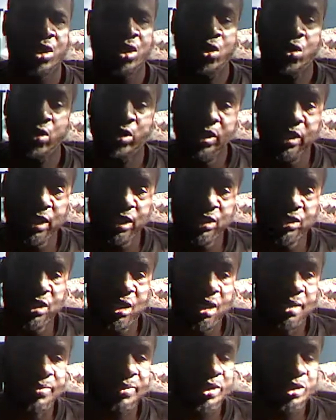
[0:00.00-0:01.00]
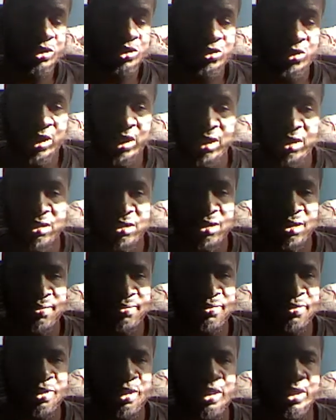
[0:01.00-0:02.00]
or get a job, get a trade or
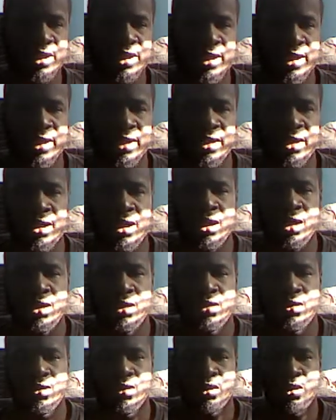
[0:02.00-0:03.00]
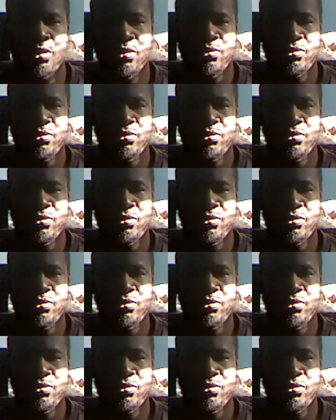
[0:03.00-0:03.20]
something like that, you know.